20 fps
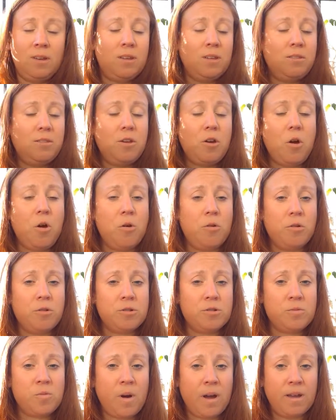The
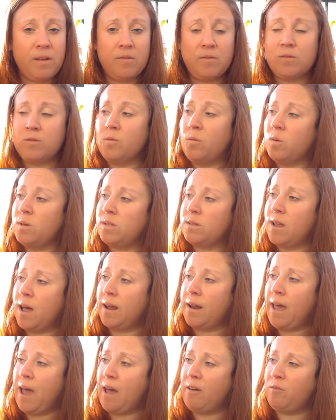ogre's wife was
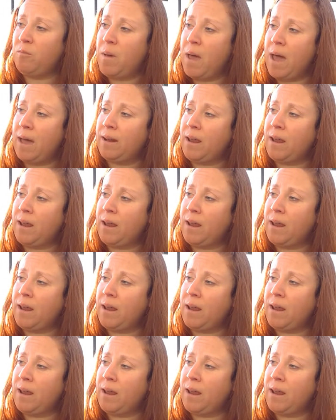not half bad